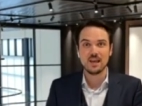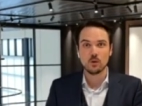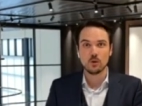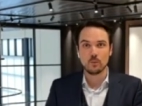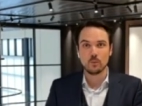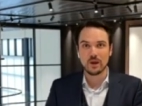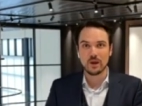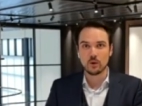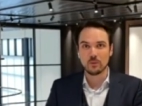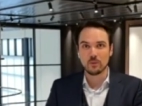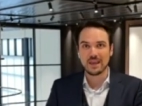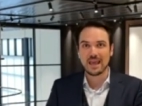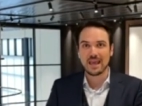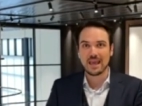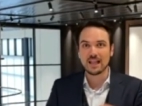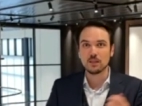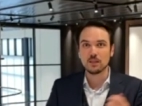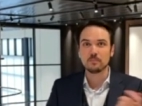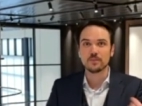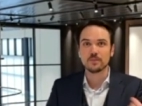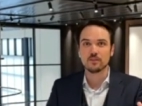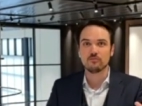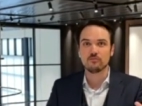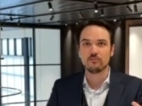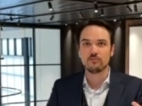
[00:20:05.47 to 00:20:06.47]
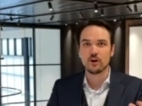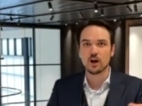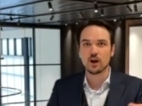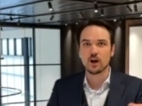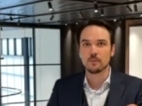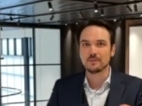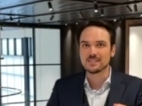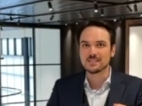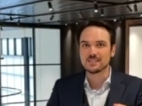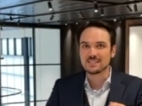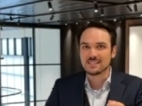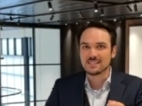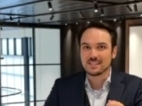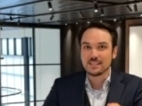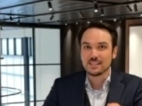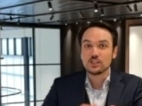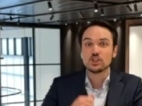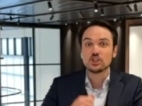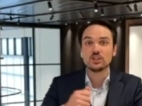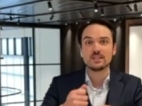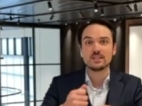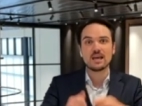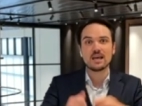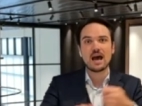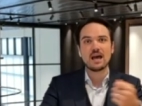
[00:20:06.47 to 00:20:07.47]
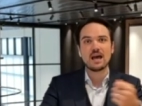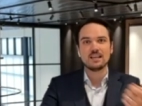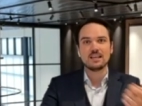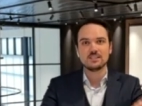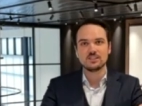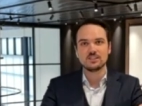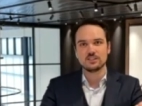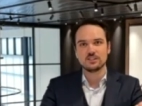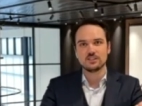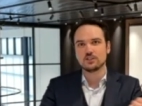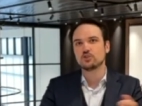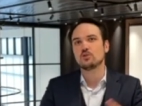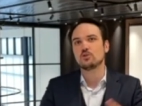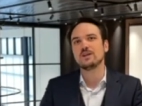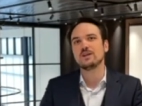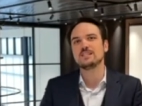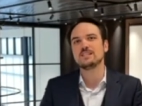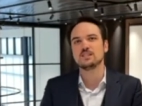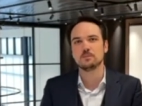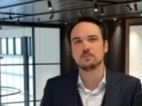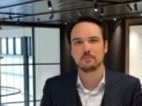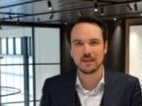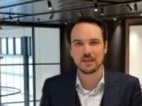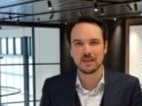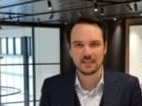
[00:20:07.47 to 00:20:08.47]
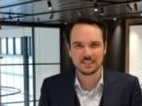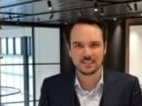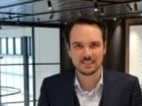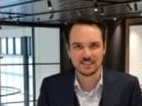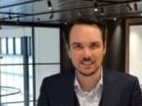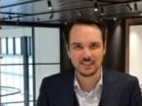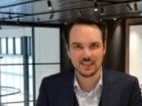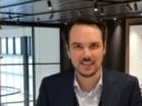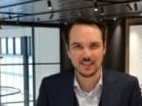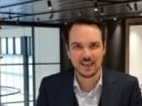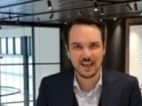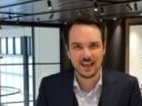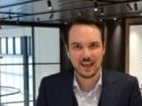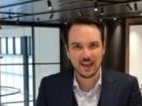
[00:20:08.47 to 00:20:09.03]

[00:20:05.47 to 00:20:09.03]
where we helped the farmers digitize the traceability,